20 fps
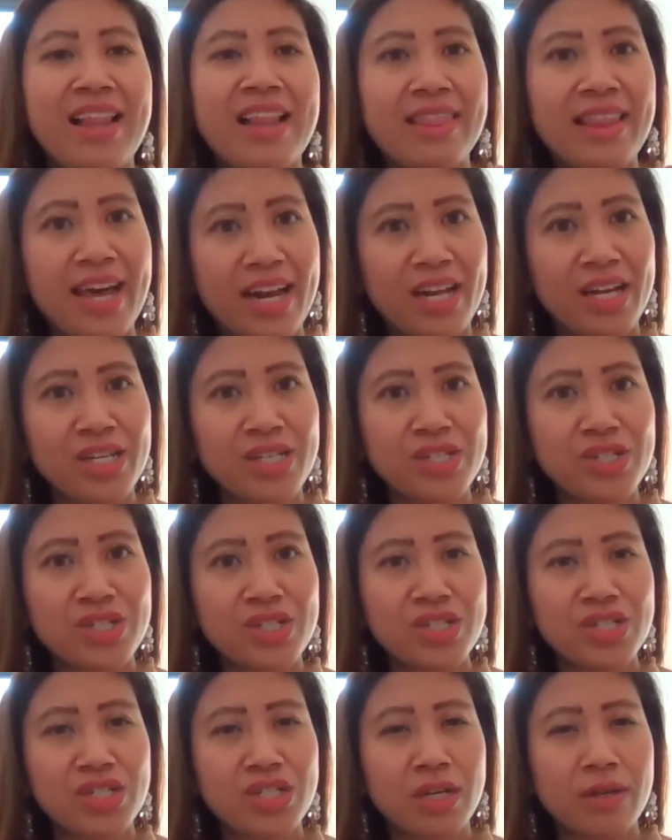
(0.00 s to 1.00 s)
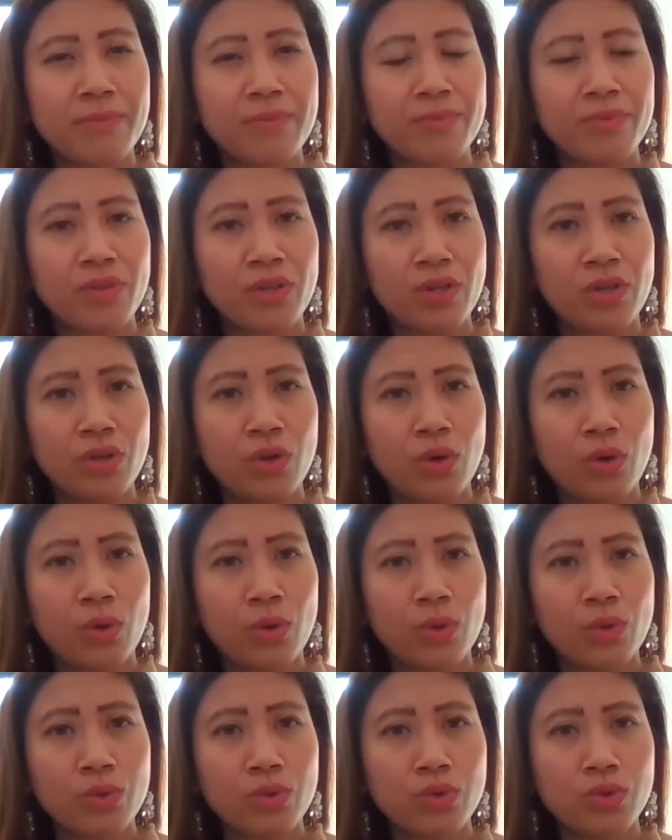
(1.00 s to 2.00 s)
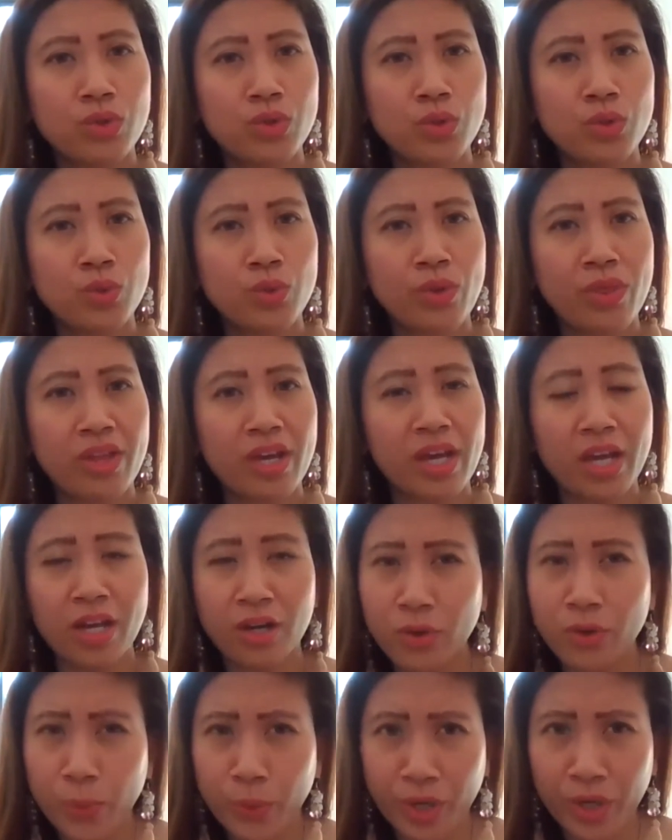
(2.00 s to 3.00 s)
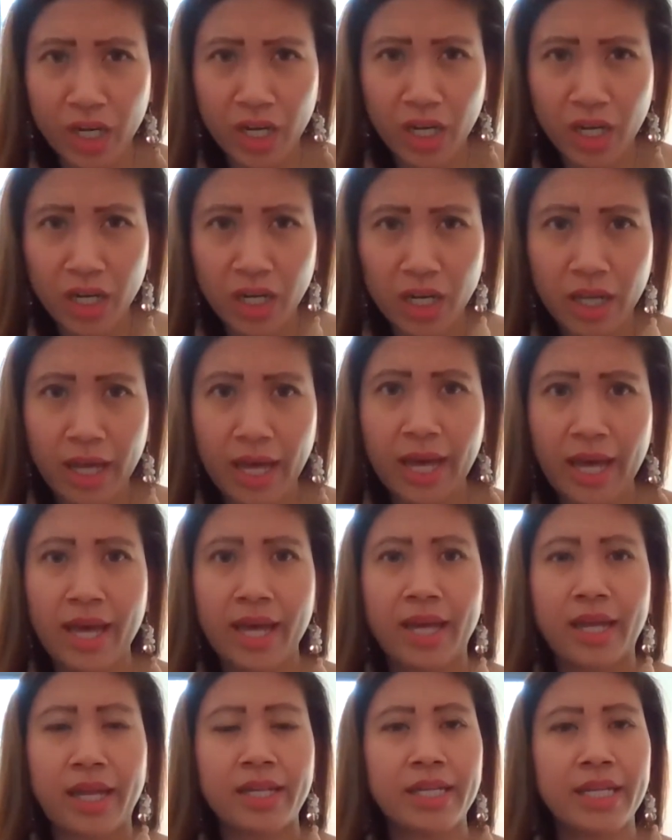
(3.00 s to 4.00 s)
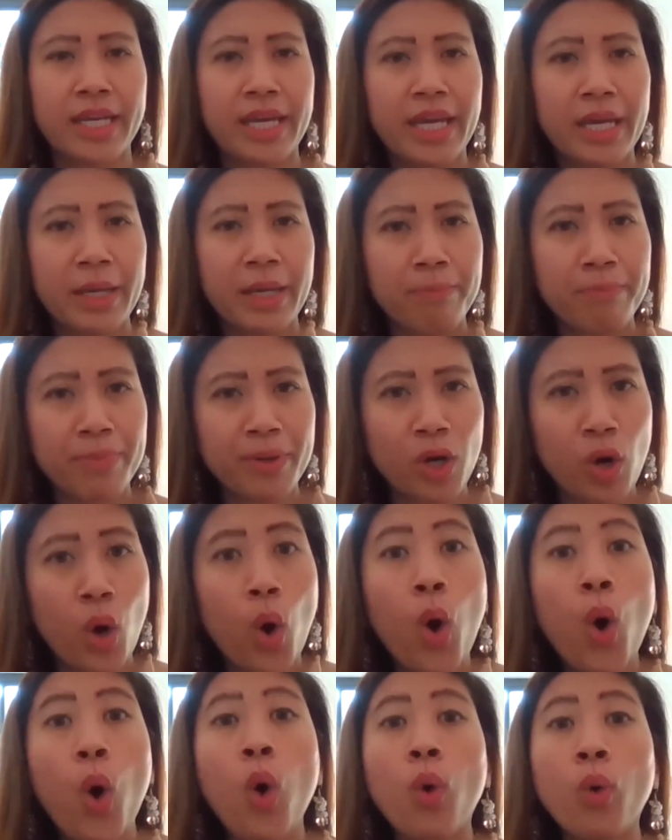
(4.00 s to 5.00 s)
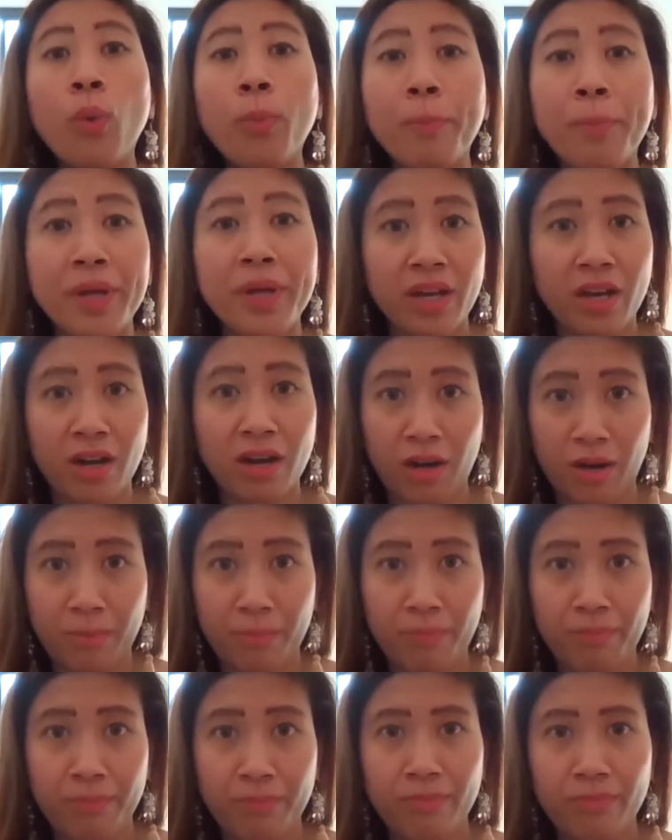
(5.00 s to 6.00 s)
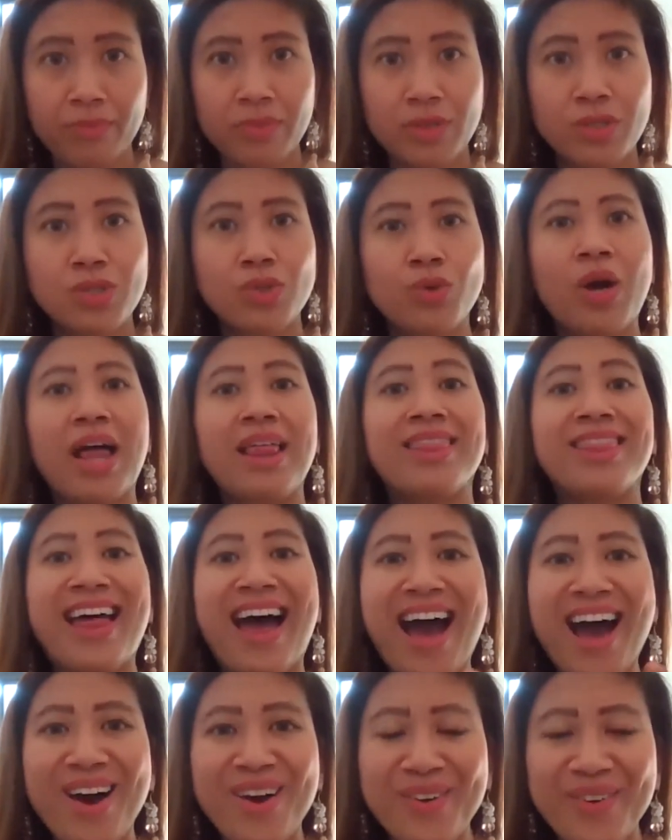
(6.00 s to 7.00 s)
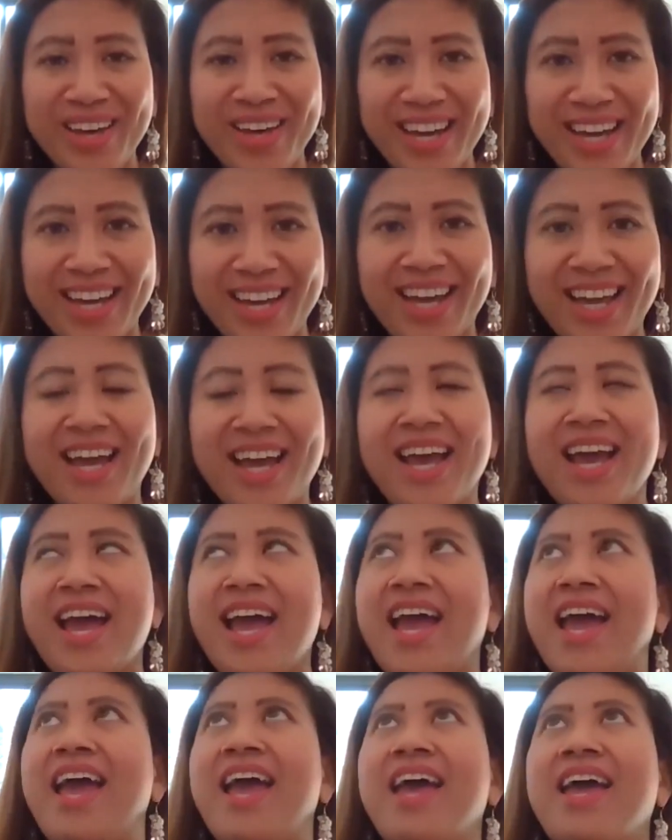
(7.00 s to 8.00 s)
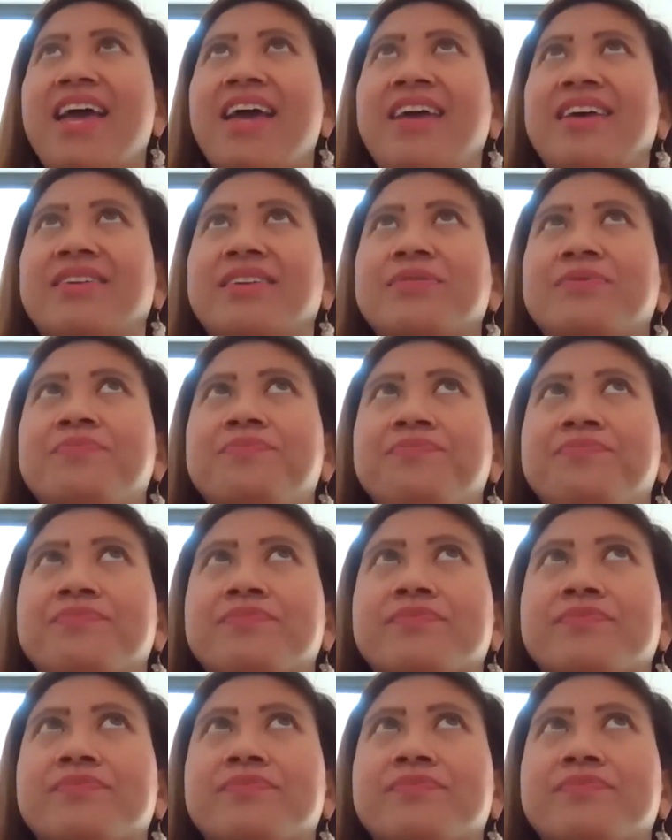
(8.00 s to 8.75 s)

Let us you know, do the inner work and keep opening up to allowing and